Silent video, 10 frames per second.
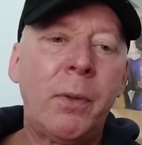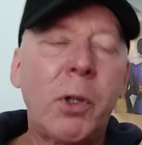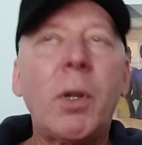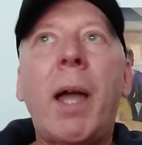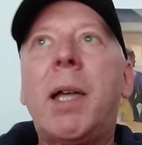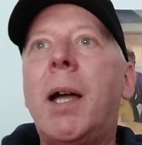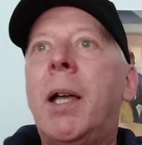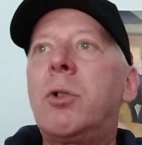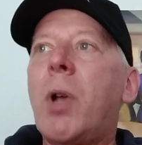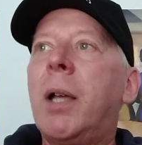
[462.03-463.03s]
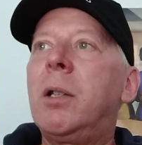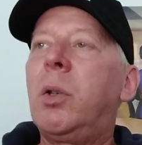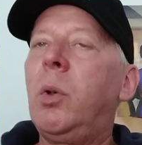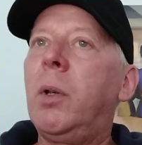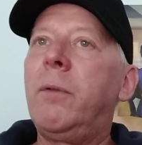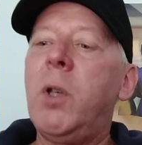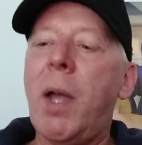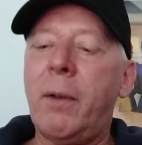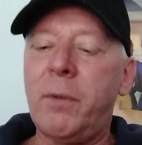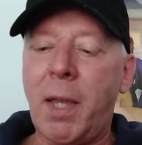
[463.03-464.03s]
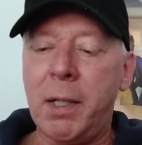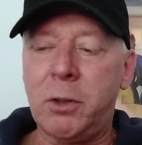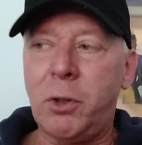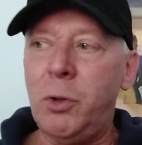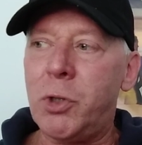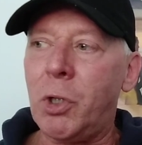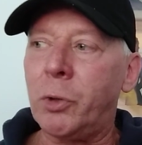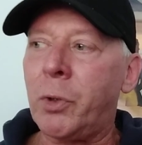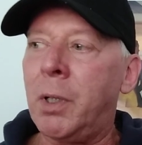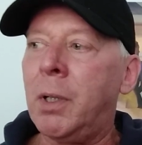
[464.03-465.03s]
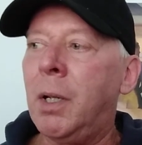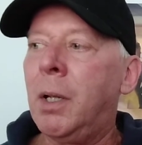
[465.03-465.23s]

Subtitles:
They're like trying to, if you have like two children,